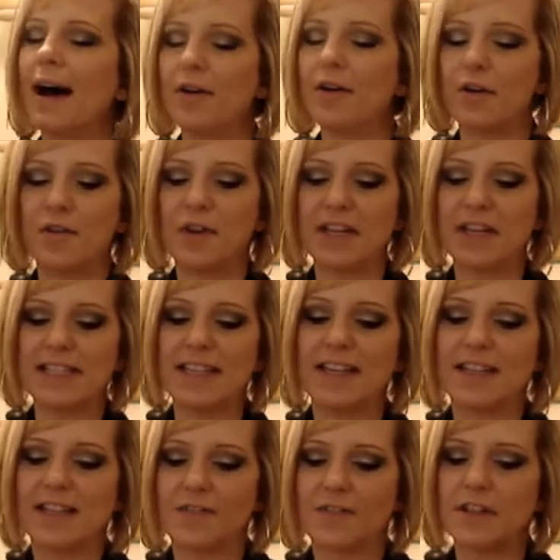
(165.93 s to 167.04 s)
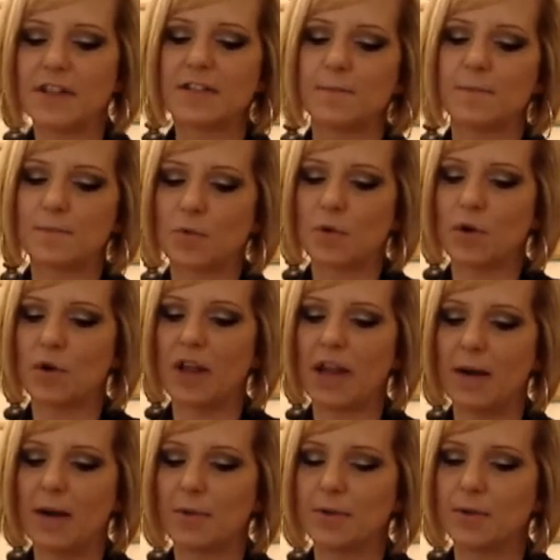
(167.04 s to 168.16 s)
I don't know if you can see the difference on
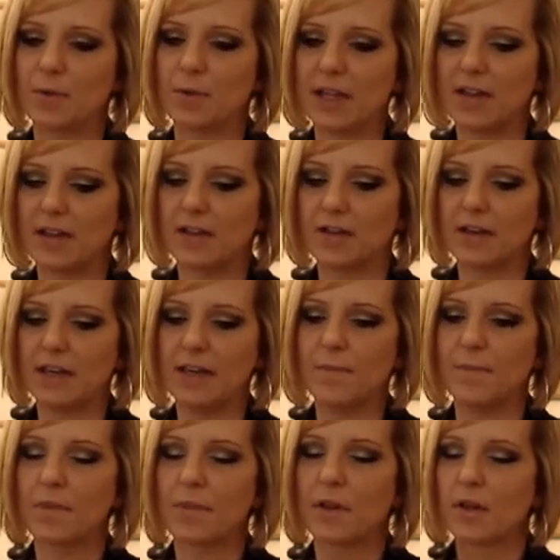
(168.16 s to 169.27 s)
camera between the three.